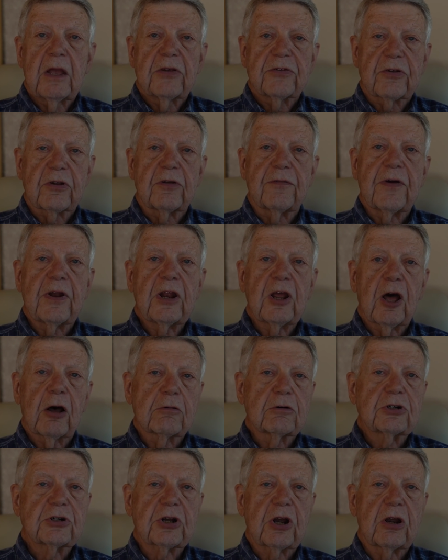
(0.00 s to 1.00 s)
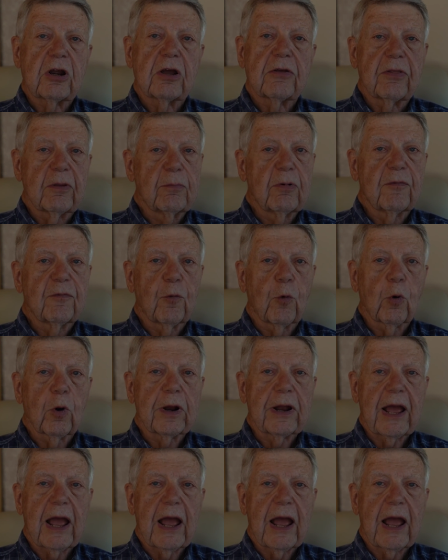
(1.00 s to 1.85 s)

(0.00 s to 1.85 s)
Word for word: So the video will show you the before and